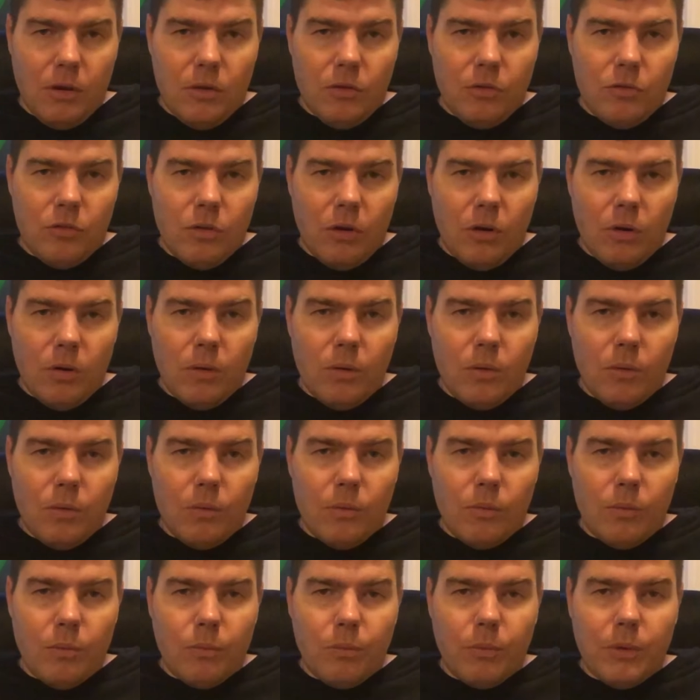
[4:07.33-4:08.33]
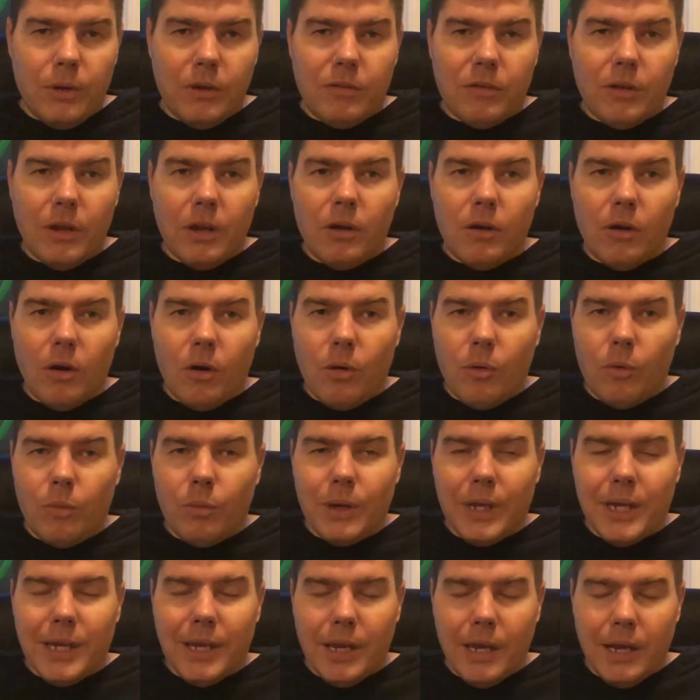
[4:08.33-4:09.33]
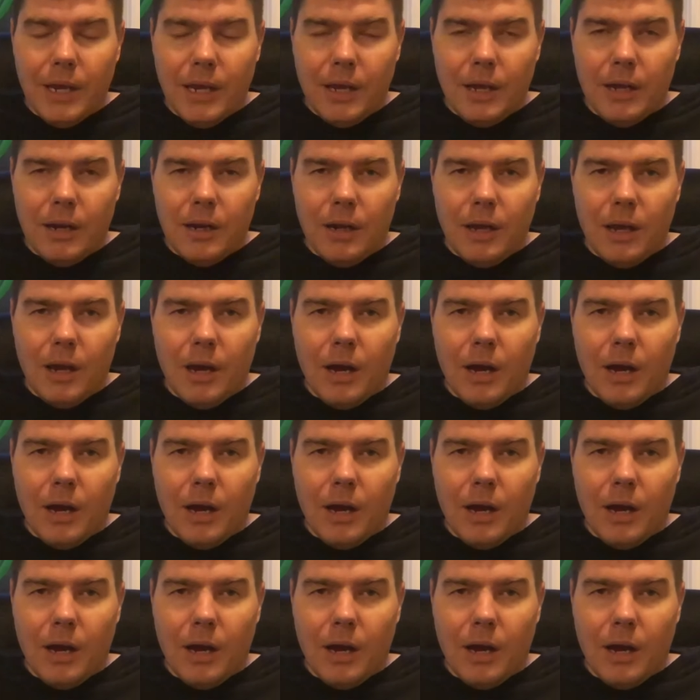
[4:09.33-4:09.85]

So we said, no, we can't.